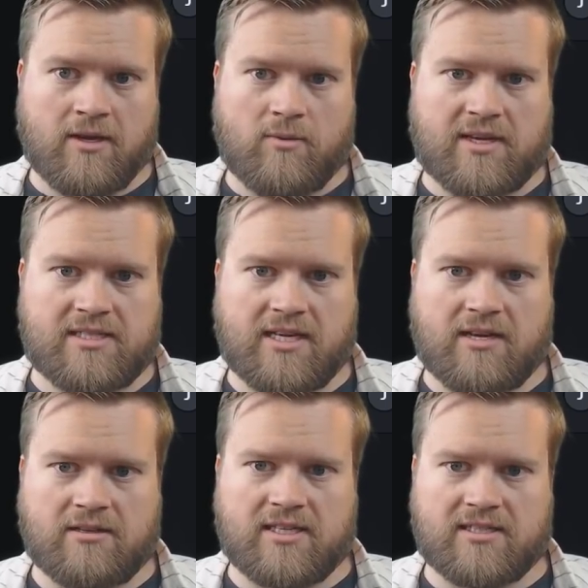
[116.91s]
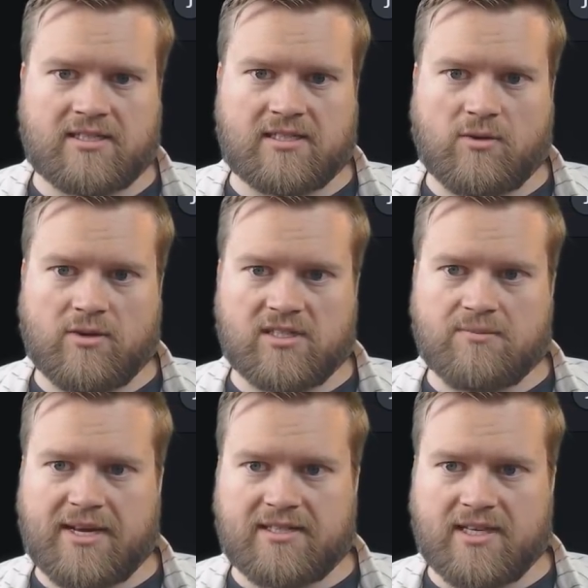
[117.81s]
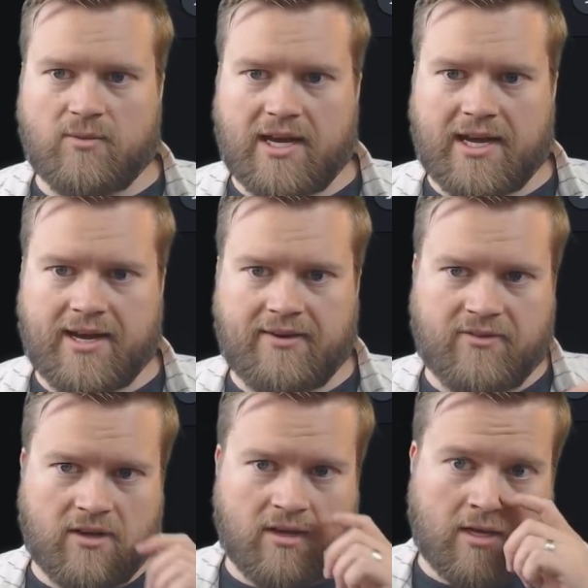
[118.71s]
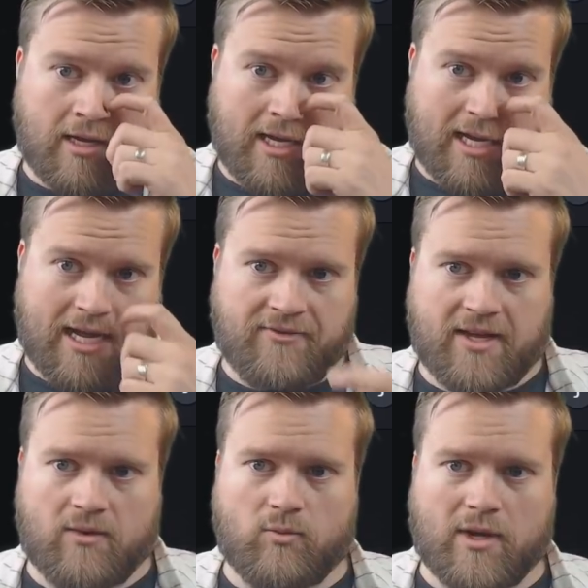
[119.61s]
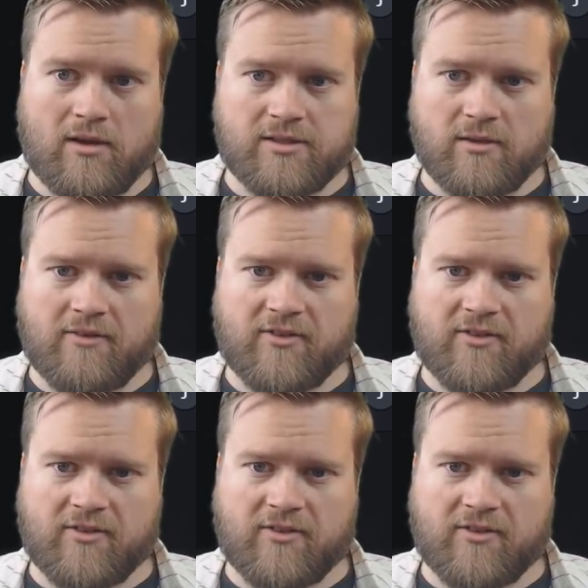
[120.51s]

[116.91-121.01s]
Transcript: We can see our disk storage space that we have. And then we also have a